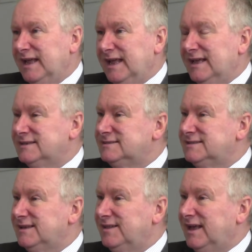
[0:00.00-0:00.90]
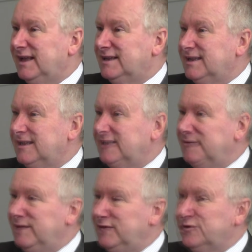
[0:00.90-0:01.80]
is that
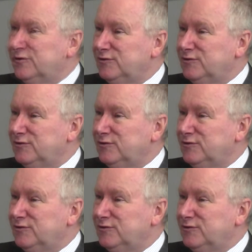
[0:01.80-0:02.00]
far more